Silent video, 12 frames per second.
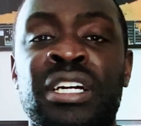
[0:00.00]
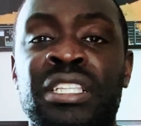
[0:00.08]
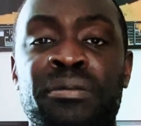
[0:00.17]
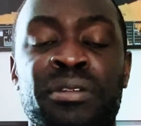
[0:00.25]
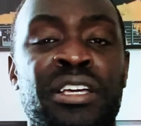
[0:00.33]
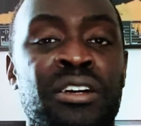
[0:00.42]

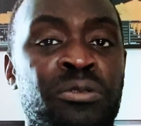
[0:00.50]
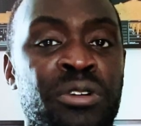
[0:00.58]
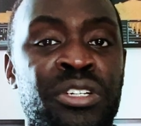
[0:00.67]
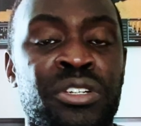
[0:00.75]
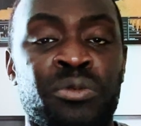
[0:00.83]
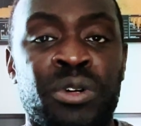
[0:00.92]
depending on where
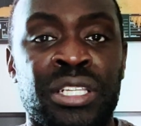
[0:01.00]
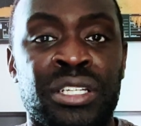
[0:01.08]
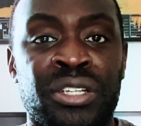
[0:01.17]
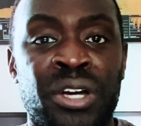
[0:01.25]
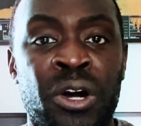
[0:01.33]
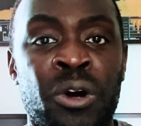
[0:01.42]
you want to
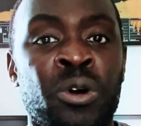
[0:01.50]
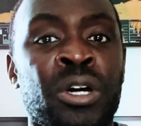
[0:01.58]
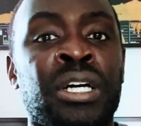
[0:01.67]
go.